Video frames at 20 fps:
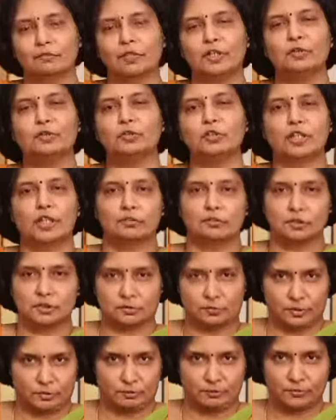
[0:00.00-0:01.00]
we don't have to
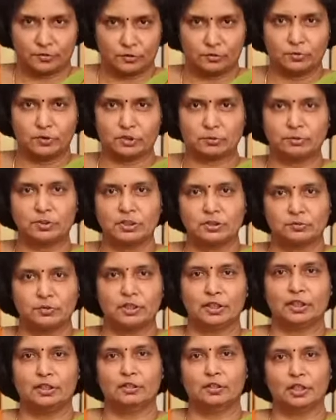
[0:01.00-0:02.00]
swim. So, which means
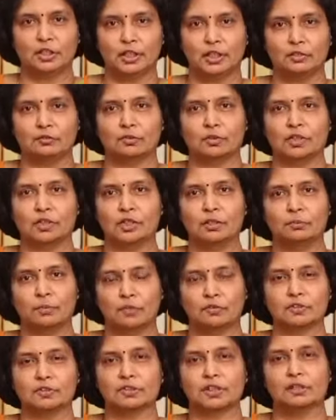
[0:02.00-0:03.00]
we need not have to
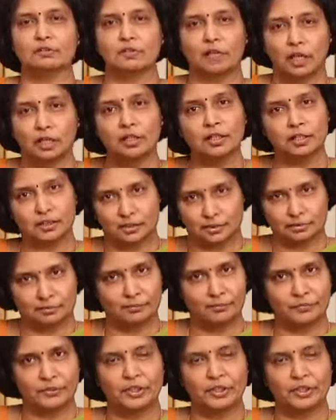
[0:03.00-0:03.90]
keep ourselves alert.